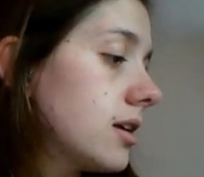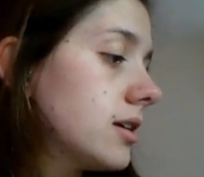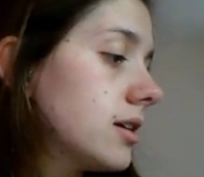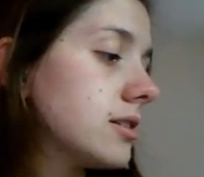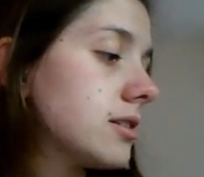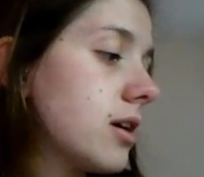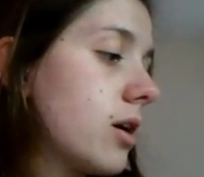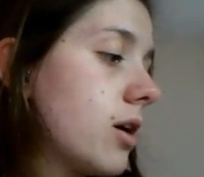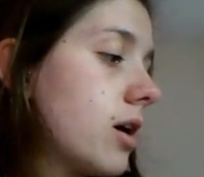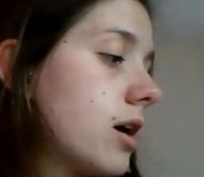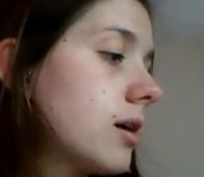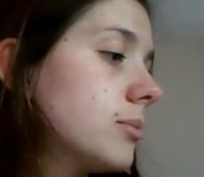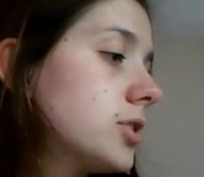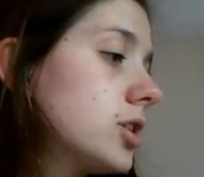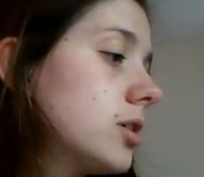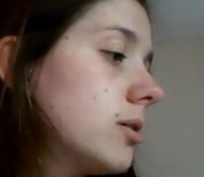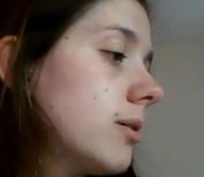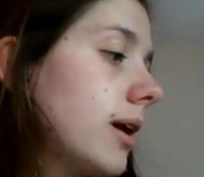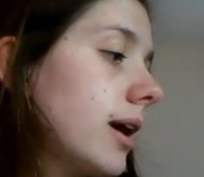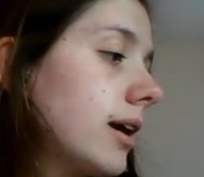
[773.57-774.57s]
So I'm
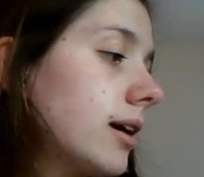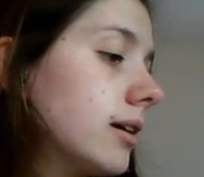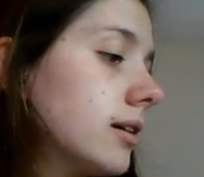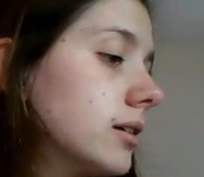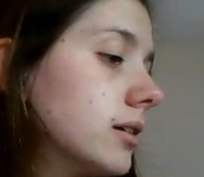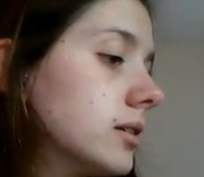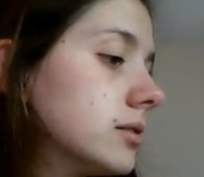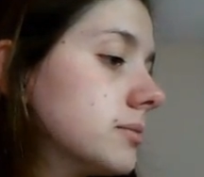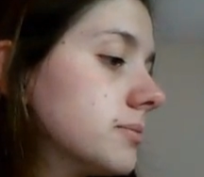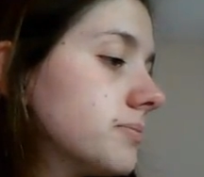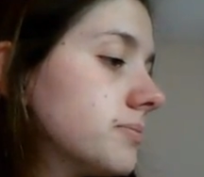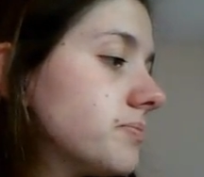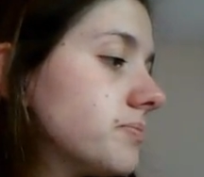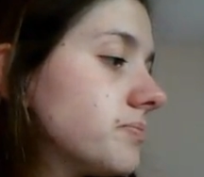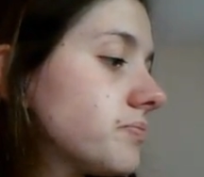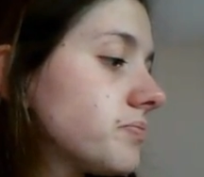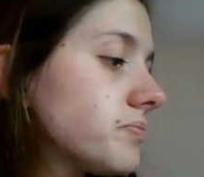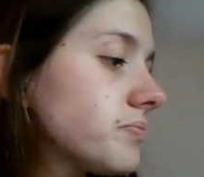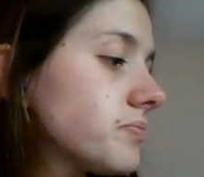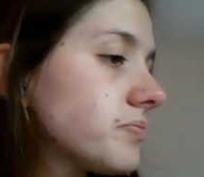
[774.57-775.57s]
doing
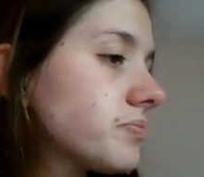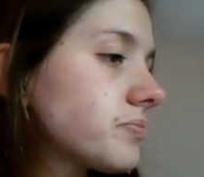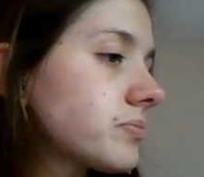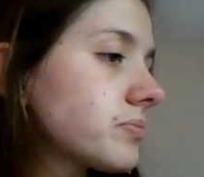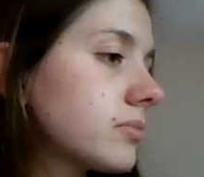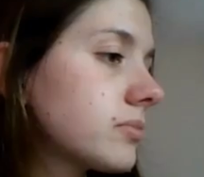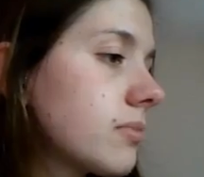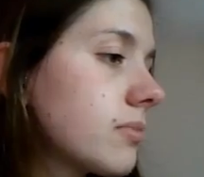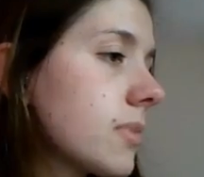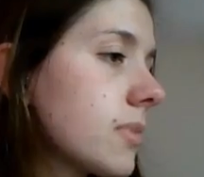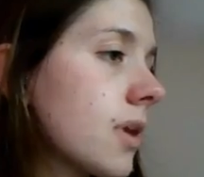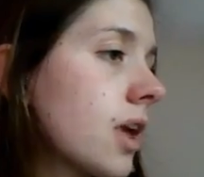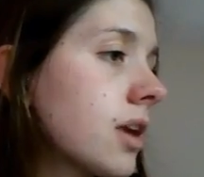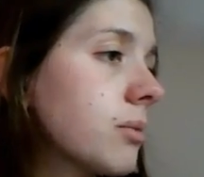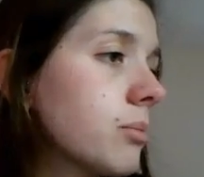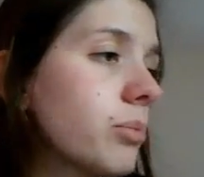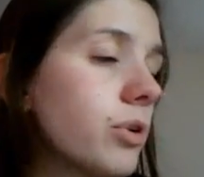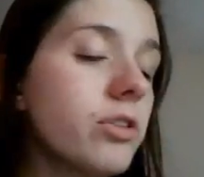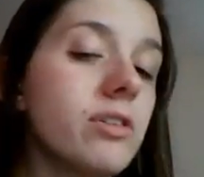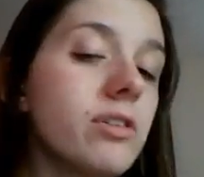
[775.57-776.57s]

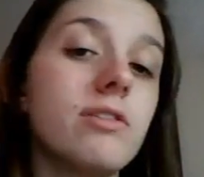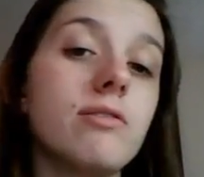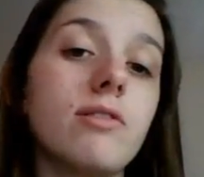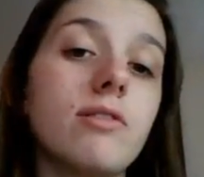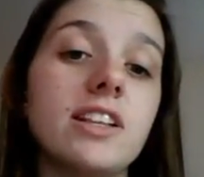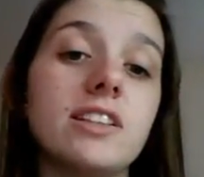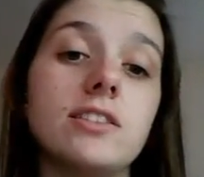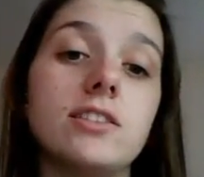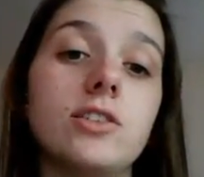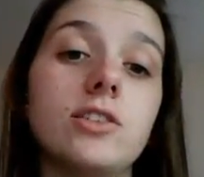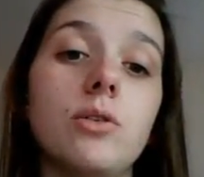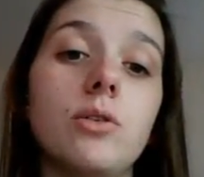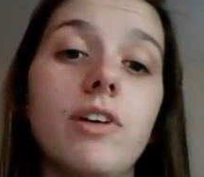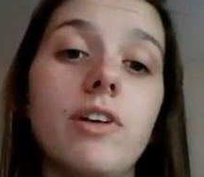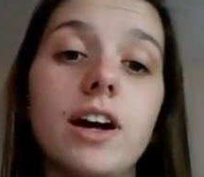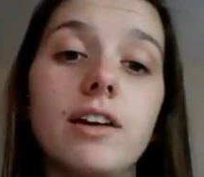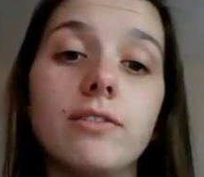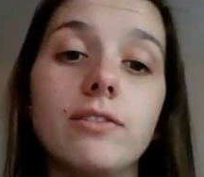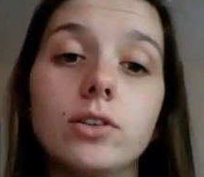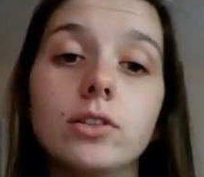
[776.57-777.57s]
Bothy Thread's New
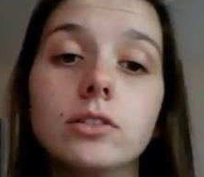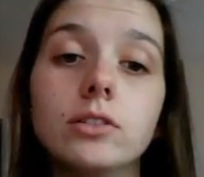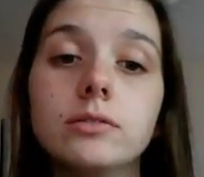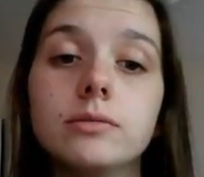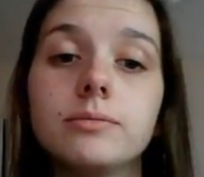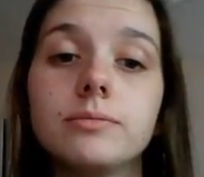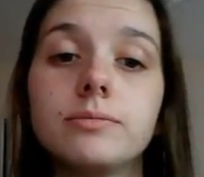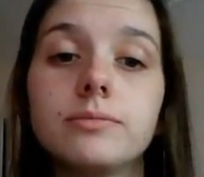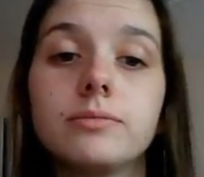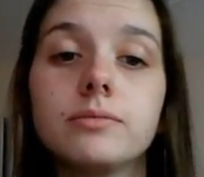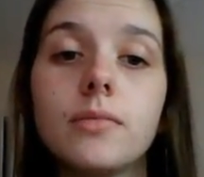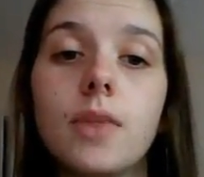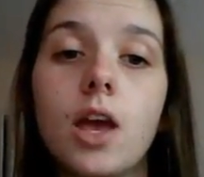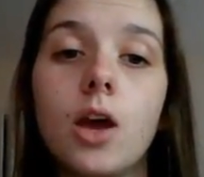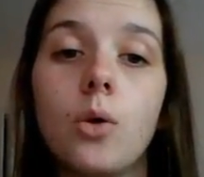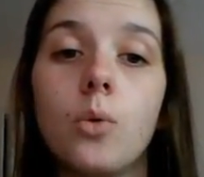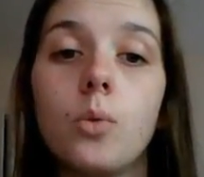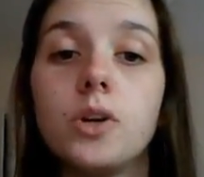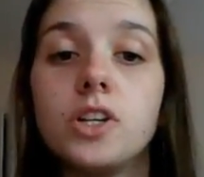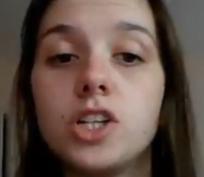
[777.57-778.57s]
Arrival,
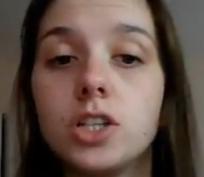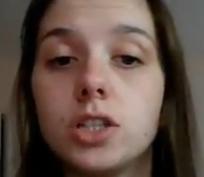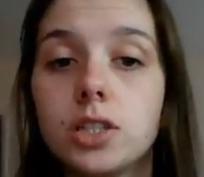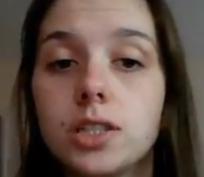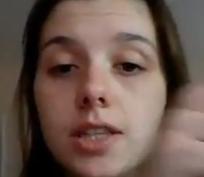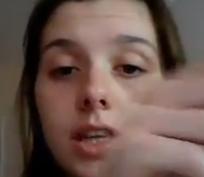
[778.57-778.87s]
which looks